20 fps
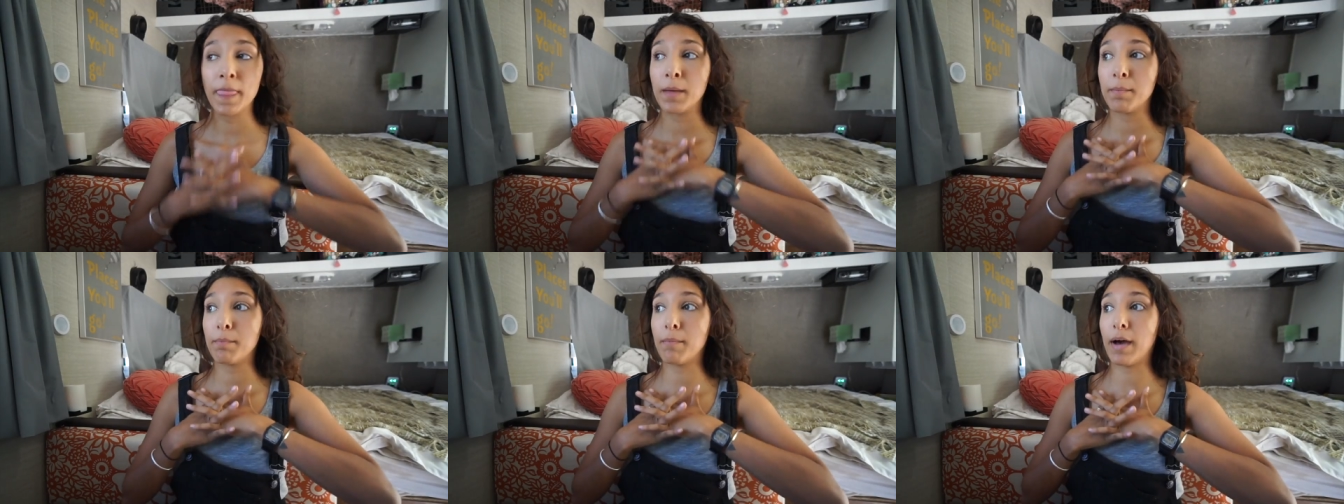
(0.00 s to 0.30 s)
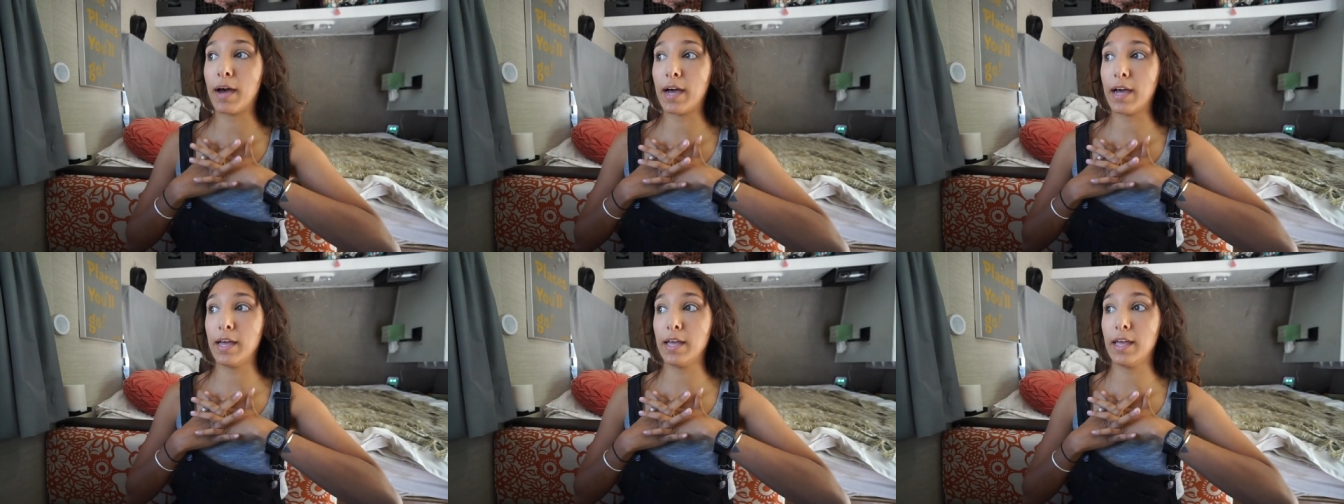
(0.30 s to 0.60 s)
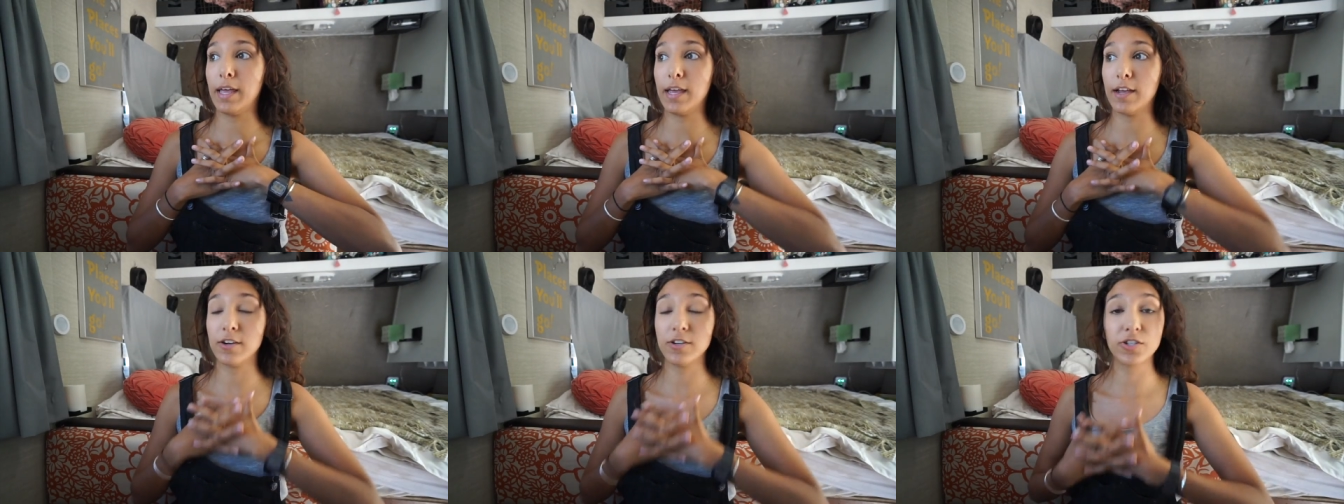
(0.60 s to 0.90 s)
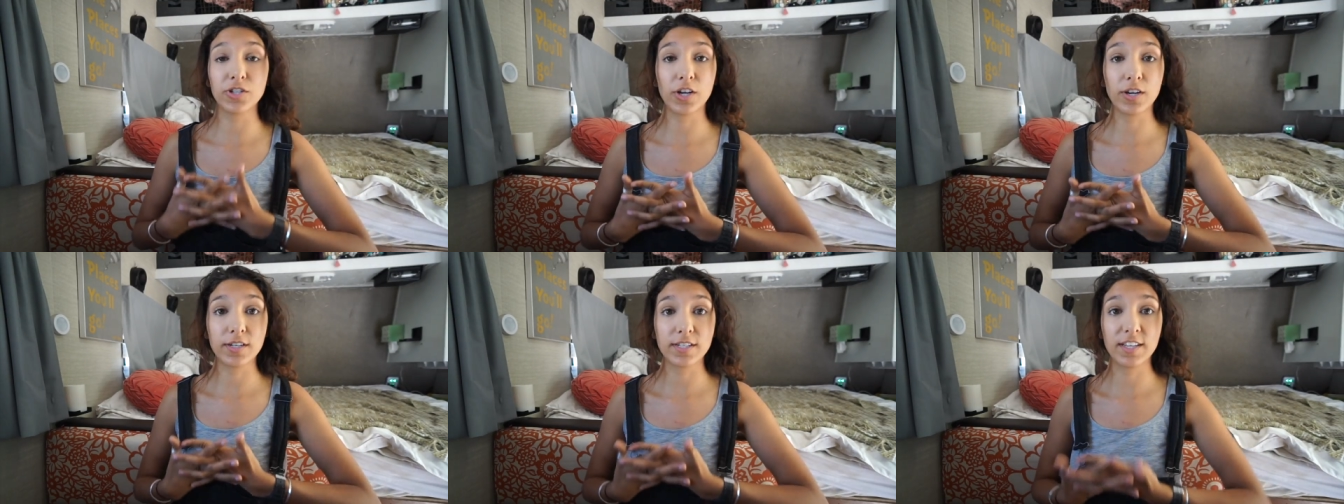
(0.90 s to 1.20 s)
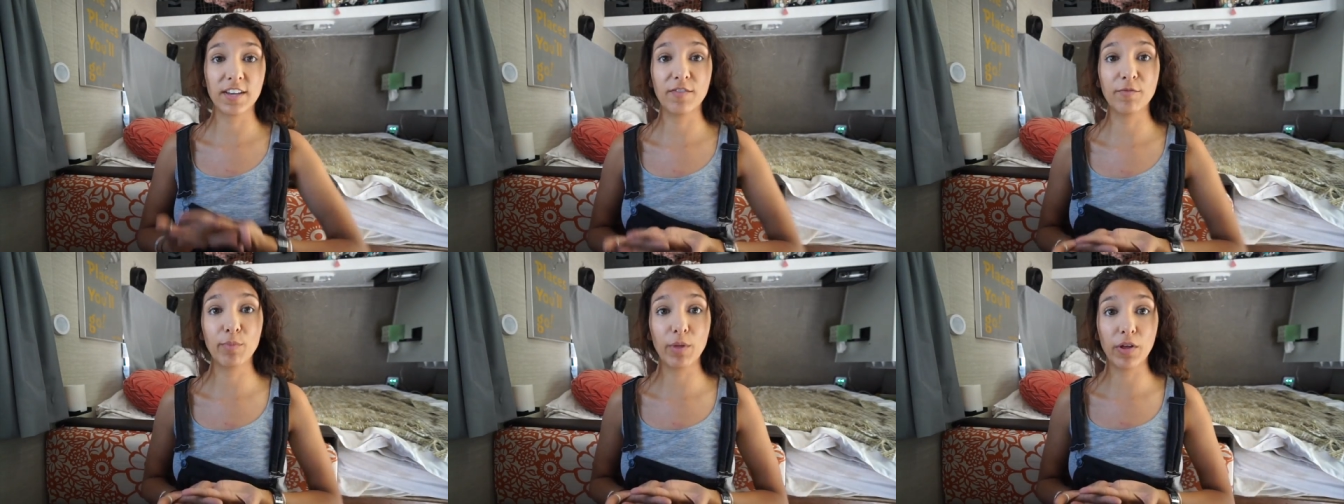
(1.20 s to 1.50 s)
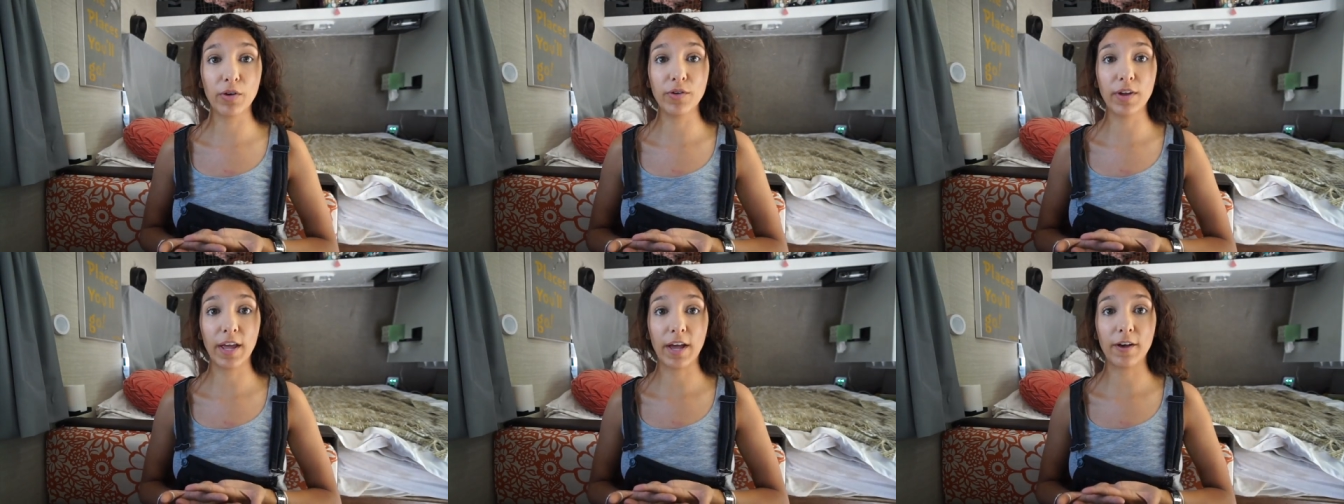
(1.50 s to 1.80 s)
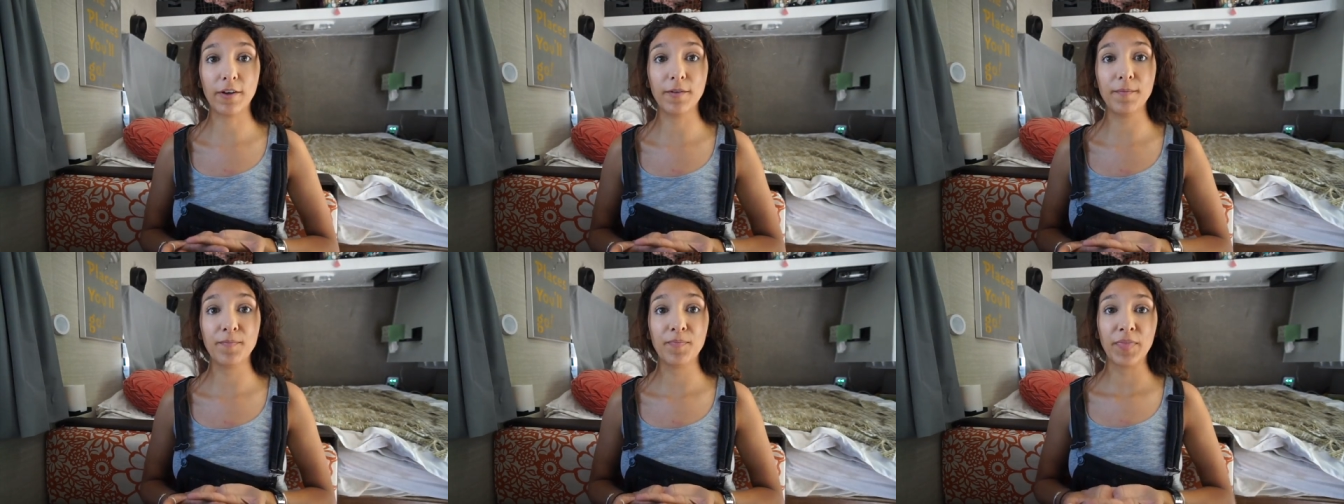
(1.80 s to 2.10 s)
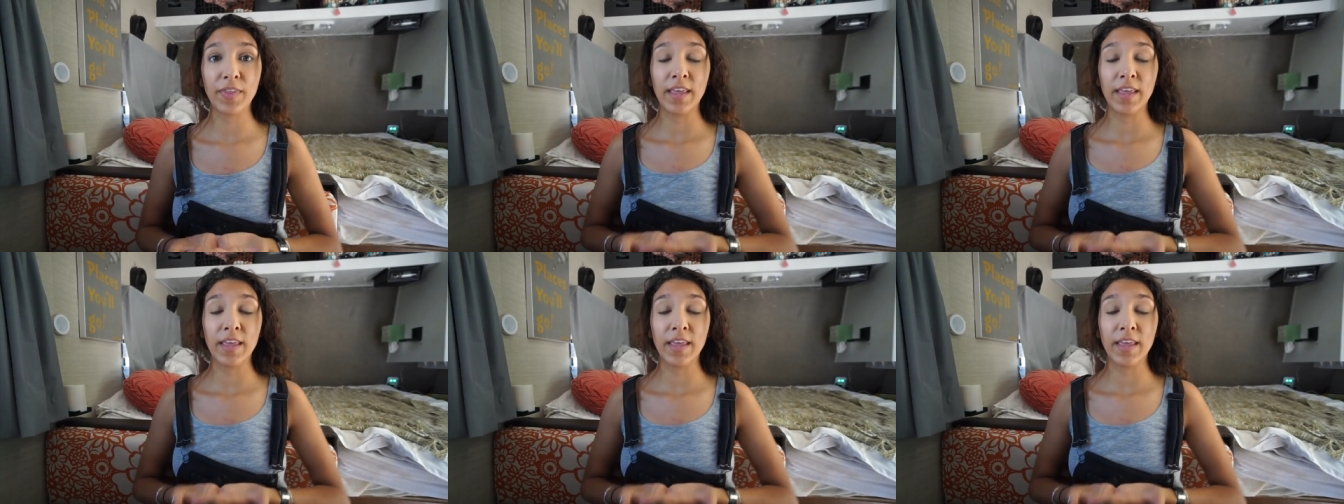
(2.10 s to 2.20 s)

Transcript: My air shocks have blown out.